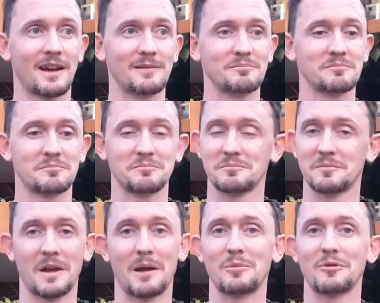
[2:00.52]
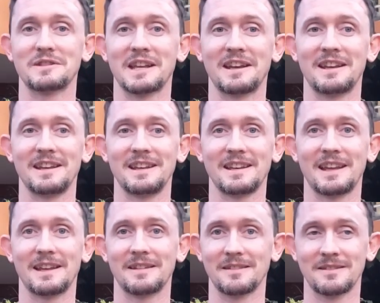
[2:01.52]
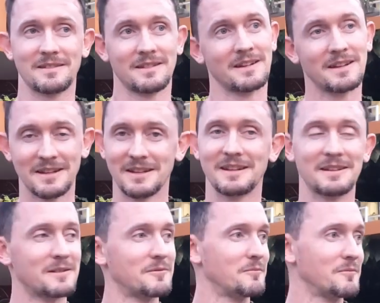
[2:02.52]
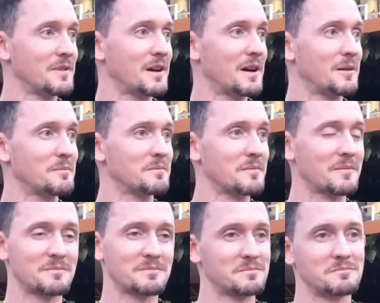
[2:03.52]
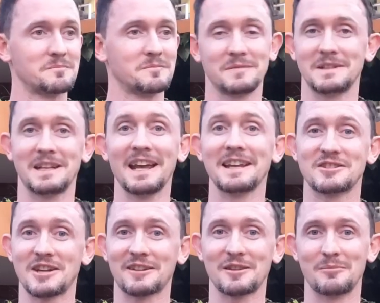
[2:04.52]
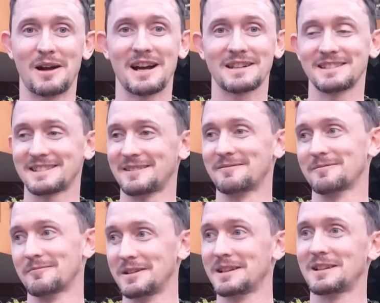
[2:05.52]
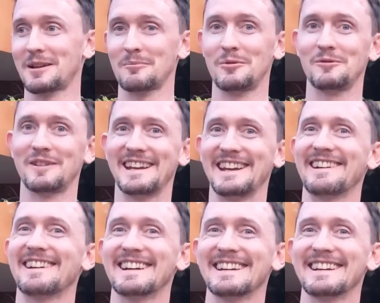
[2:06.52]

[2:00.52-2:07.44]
I presented it, and um, yeah, it checked the boxes, and we ended up moving here.